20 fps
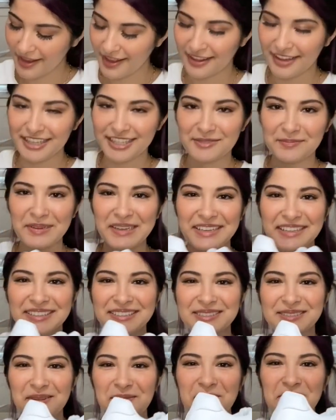This pink is
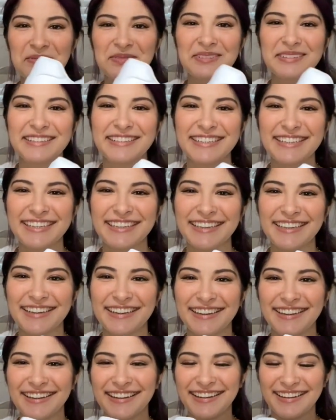so
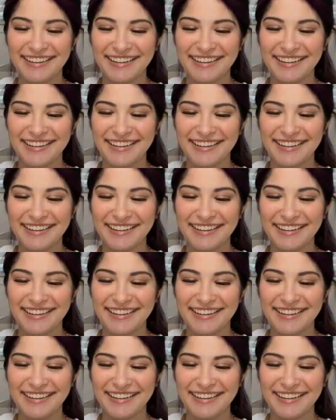pretty.